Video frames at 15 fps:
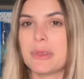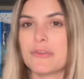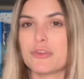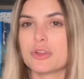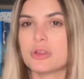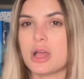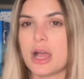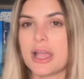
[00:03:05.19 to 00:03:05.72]

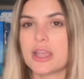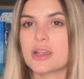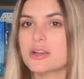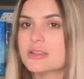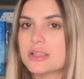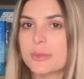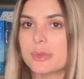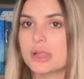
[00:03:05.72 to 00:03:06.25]
for
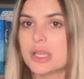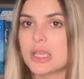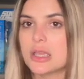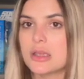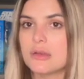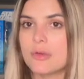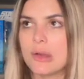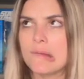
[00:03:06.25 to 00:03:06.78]
Liars, I
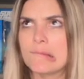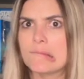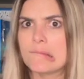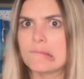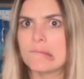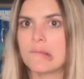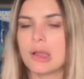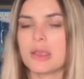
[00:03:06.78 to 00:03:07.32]
believe.
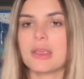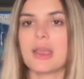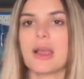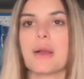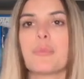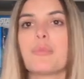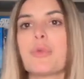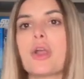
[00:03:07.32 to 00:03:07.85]

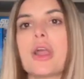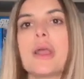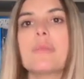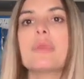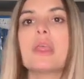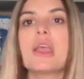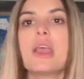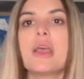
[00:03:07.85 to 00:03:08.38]
Yeah. All right.
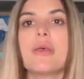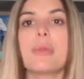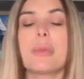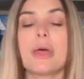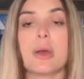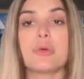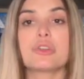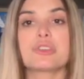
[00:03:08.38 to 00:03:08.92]

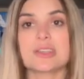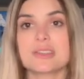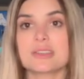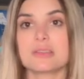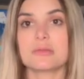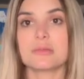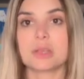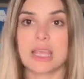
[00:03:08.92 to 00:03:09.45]
That one
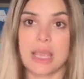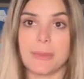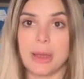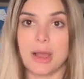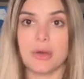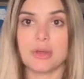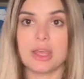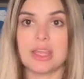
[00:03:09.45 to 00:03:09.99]
just came
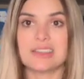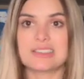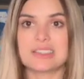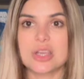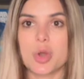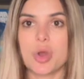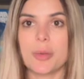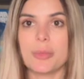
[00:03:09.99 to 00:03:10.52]
out. And
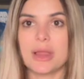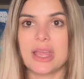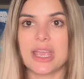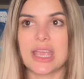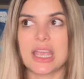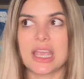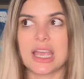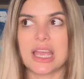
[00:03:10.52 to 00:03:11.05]
so I'm
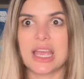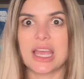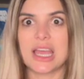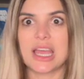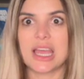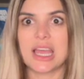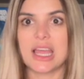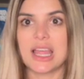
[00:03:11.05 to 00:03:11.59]
like,
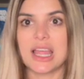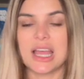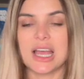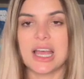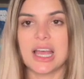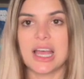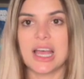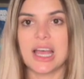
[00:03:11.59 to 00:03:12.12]

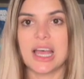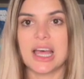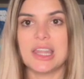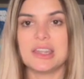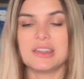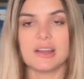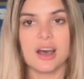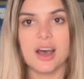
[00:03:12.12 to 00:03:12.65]

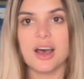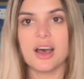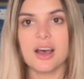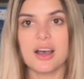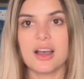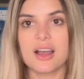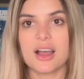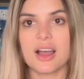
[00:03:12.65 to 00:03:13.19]

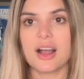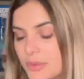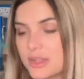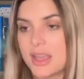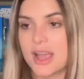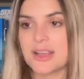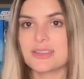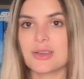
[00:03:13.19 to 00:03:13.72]
duh.
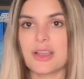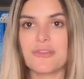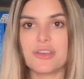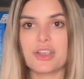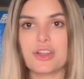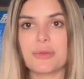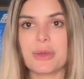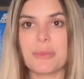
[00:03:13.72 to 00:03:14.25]
Yeah. So I
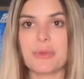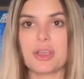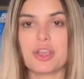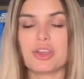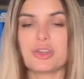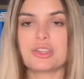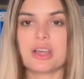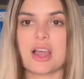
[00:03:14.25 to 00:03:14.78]
figured it might be a
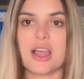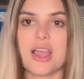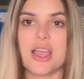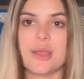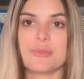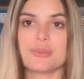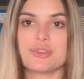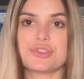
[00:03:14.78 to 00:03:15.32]
good
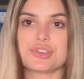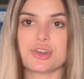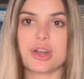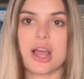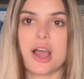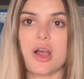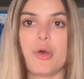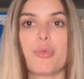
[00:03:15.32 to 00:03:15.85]
time to start
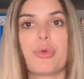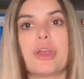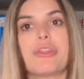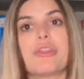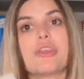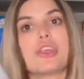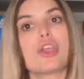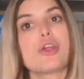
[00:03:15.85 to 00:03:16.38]
out
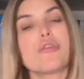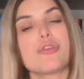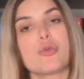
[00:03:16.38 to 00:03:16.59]
with Year of the